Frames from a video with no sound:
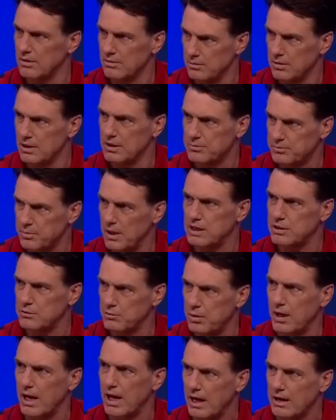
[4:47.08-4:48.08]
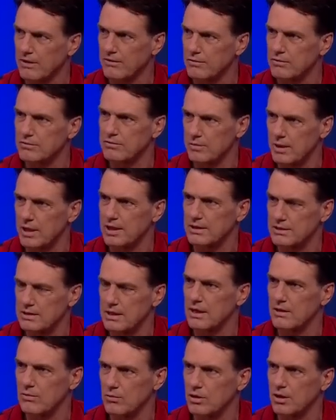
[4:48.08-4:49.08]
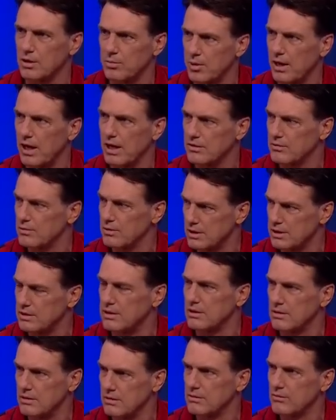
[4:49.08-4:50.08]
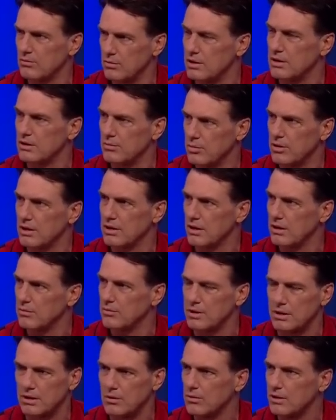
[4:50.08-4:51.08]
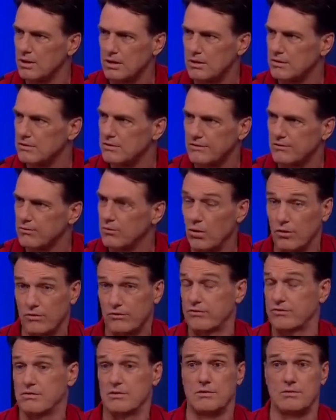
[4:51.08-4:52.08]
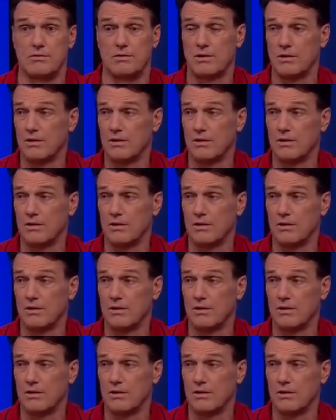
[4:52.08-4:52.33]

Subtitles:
his best patch was about a 10-week patch when he didn't win the Brownlow medal, where you just watched and